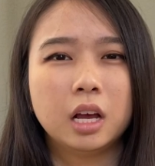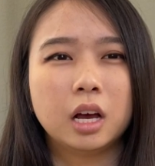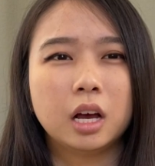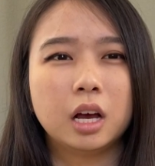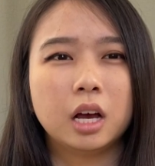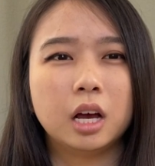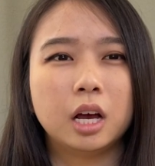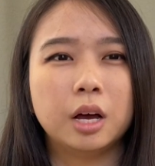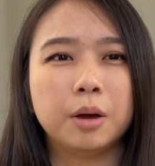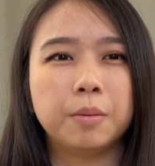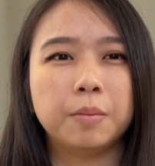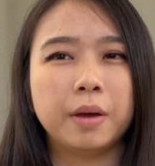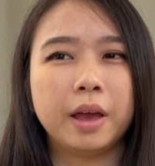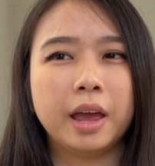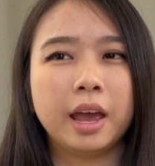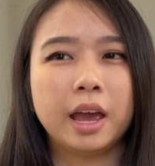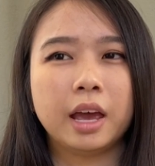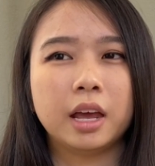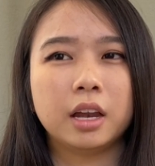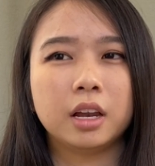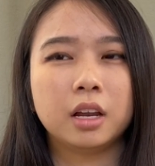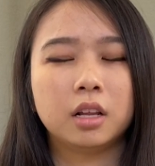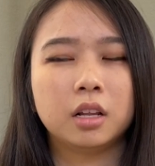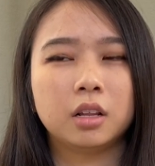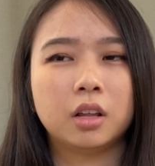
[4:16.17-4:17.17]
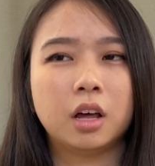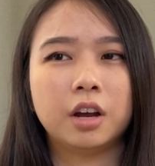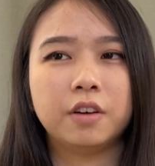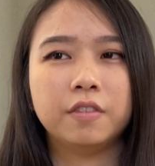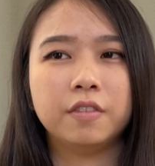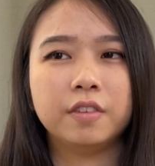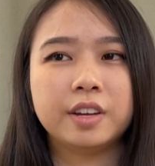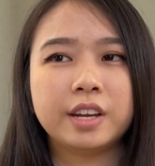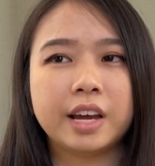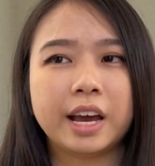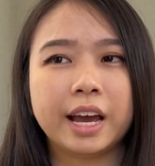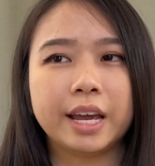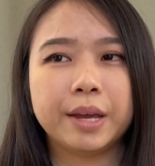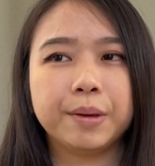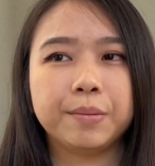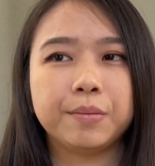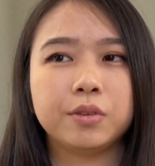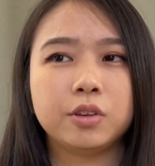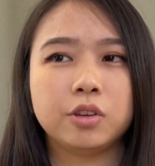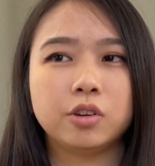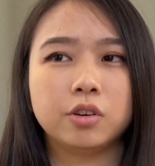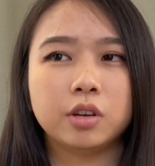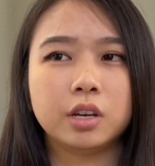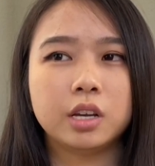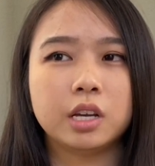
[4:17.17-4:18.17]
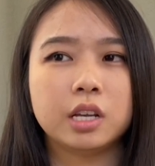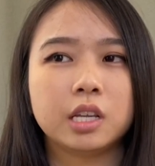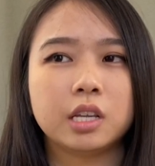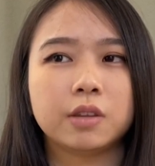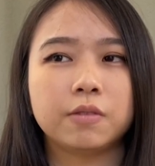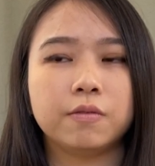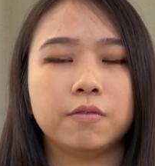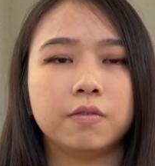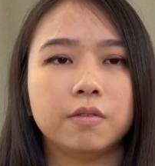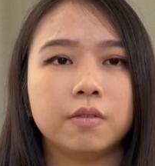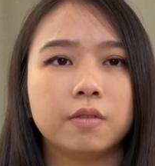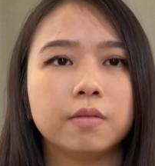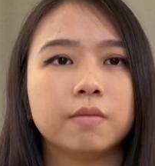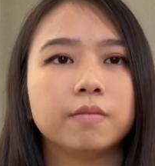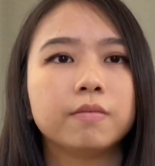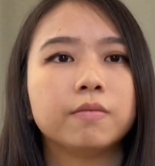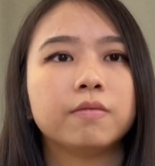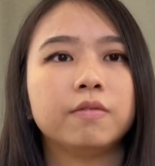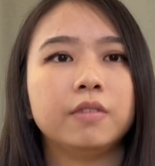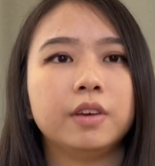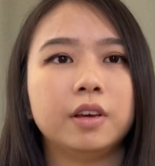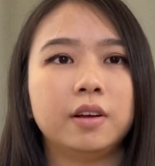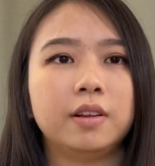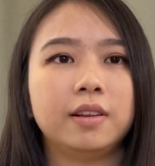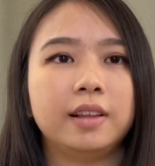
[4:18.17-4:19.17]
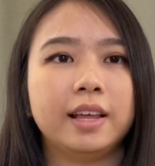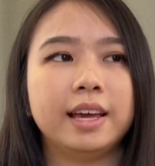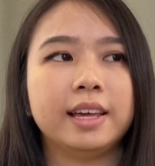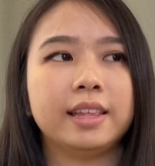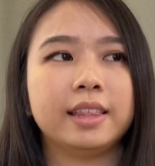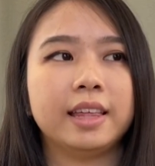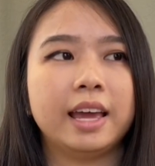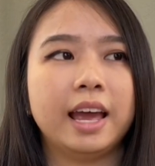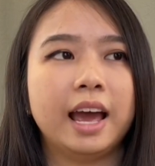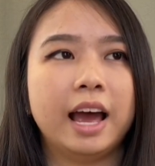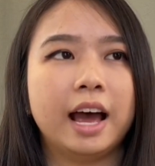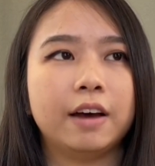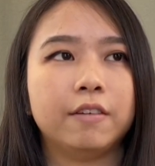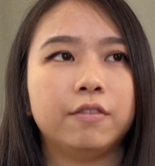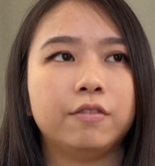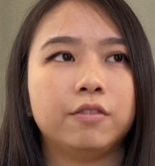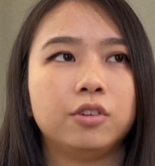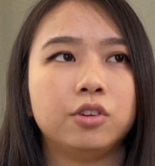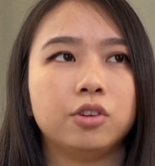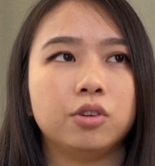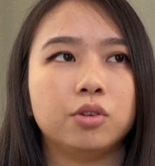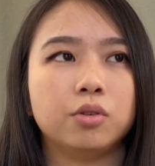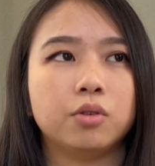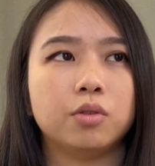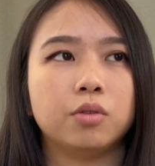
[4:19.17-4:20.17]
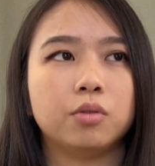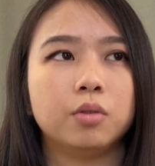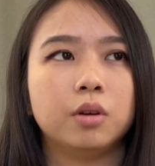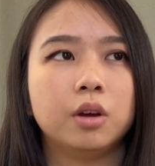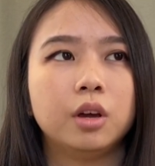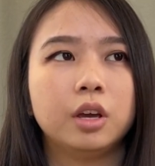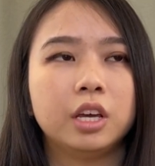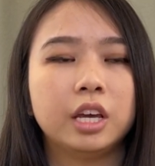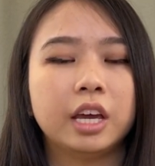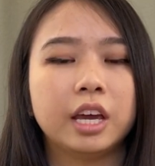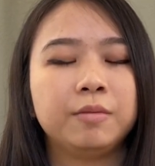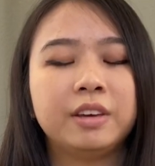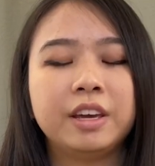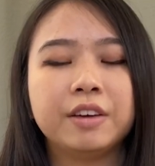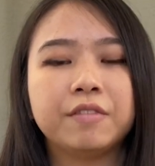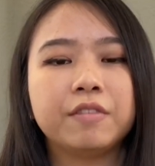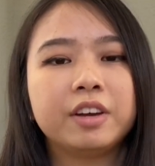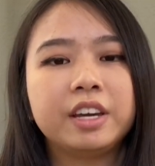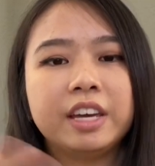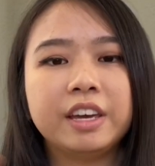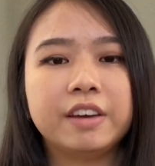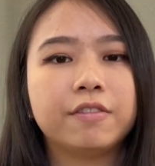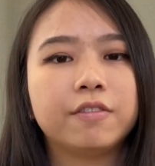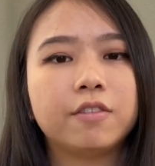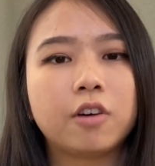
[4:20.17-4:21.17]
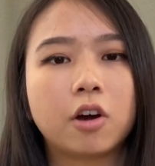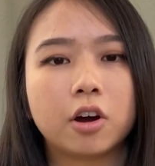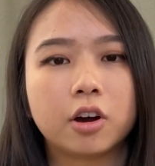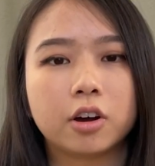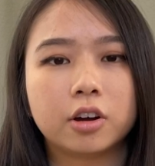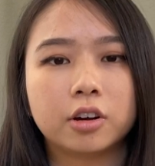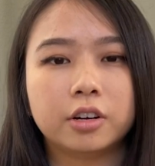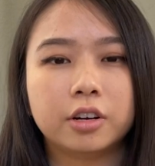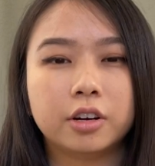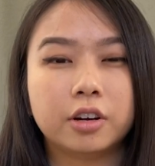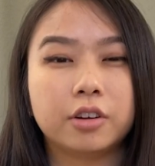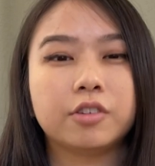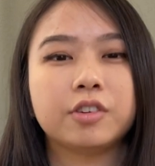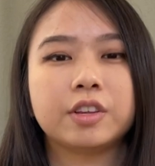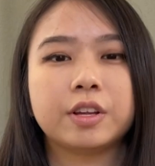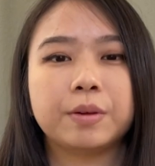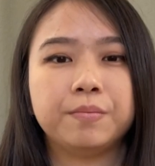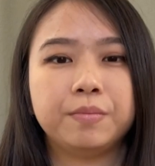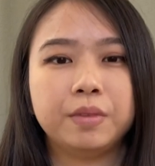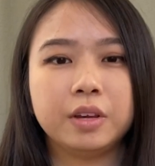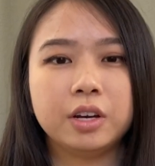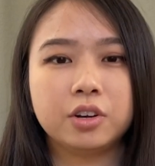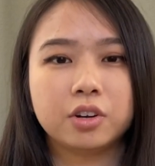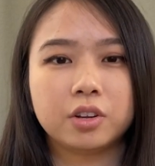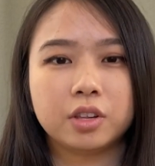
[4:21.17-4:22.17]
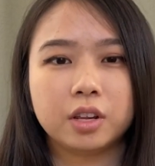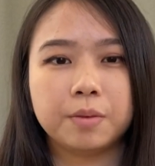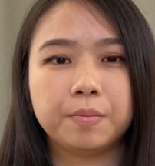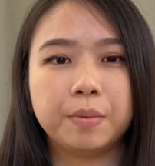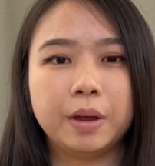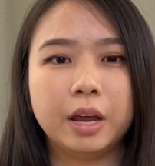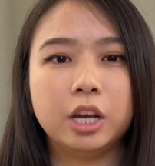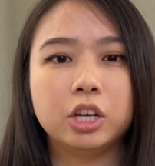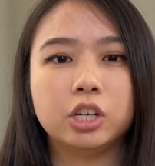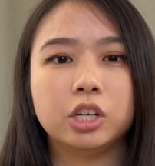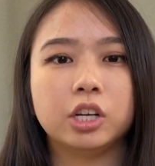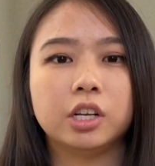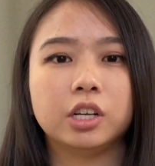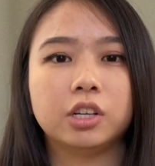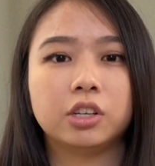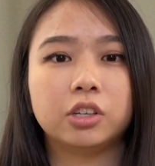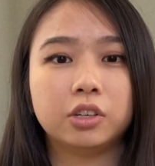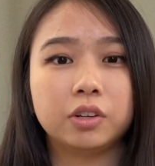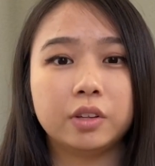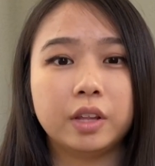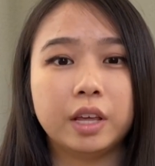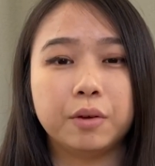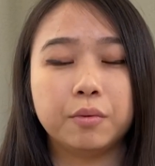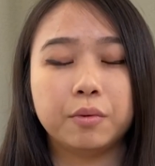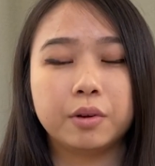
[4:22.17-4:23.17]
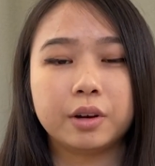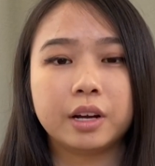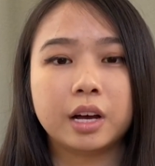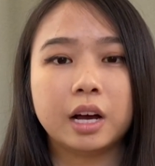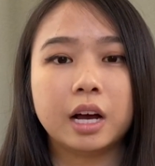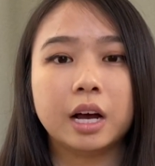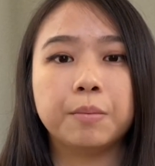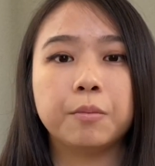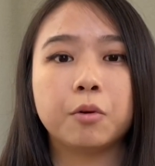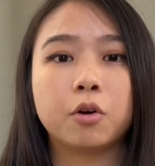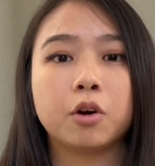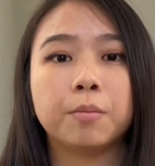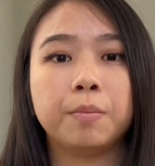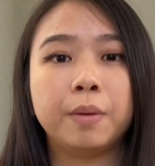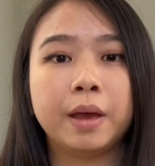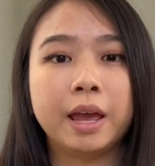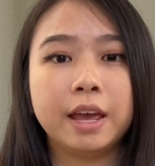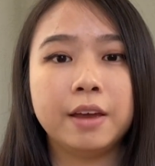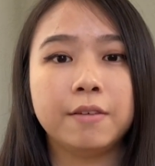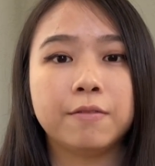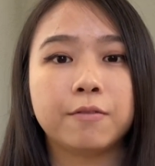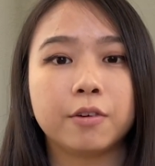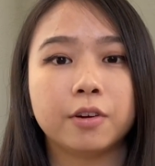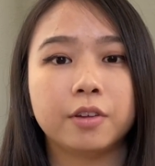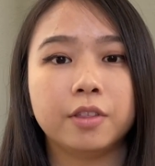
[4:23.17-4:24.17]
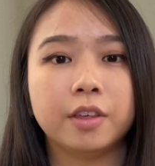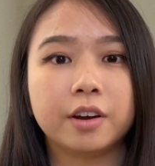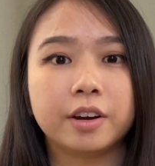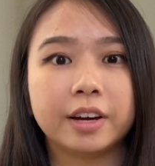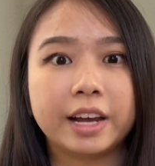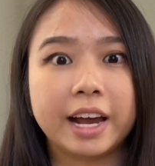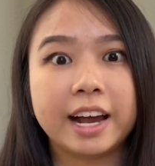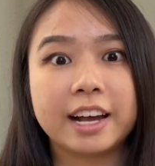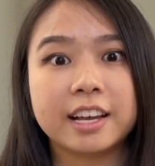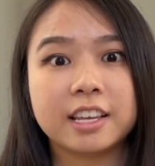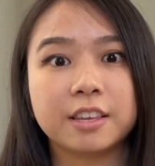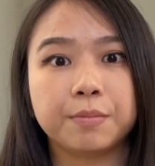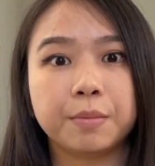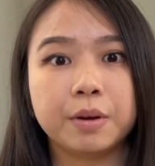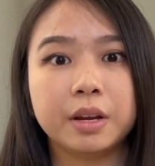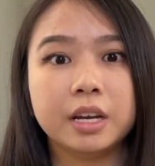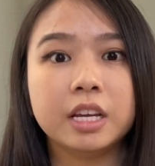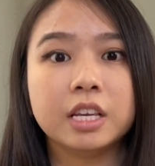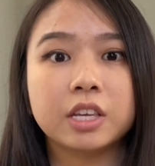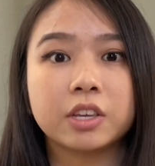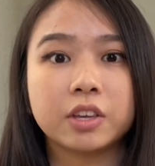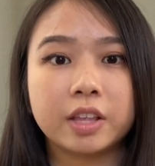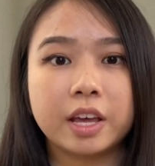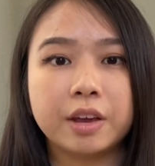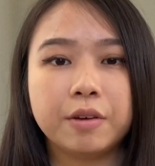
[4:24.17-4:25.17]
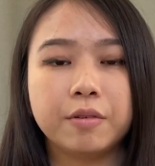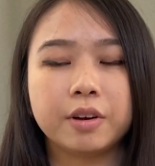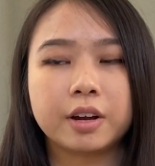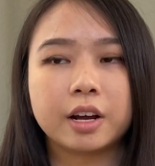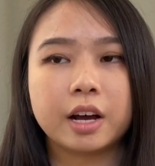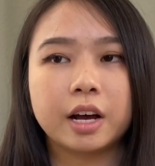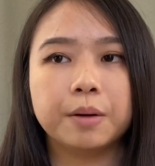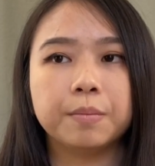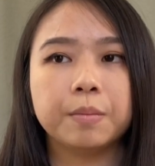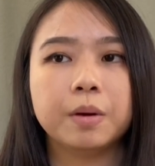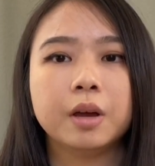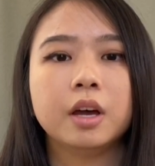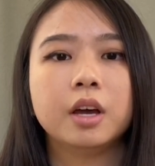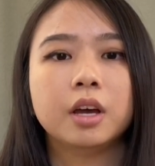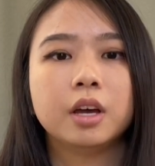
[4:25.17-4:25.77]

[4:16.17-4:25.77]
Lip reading: And a lot of the time, students feel like they have to give a gift card or something to their patients so they would come, or pay for their gas money so they would come.